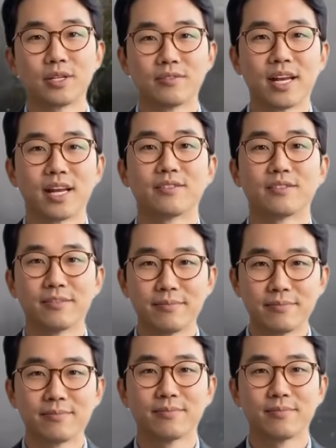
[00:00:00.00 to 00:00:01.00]
However,
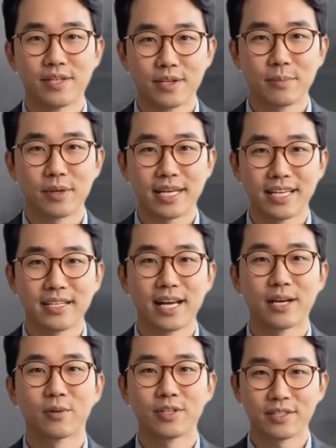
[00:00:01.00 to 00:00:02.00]
immediately after
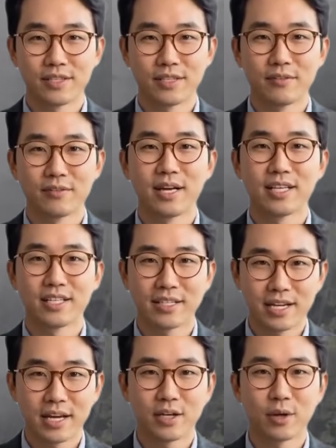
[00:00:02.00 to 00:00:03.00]
discharging its weapon, the enemy
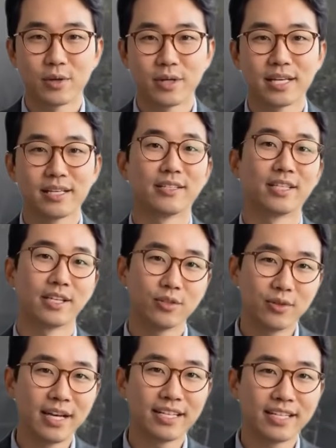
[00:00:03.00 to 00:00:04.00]
platform
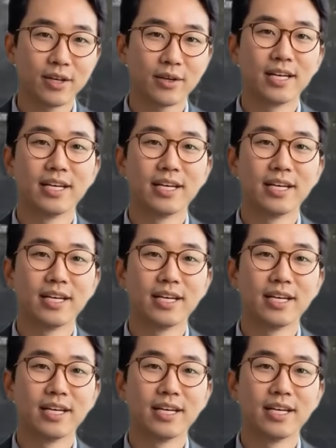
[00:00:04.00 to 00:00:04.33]
absorbed a terminal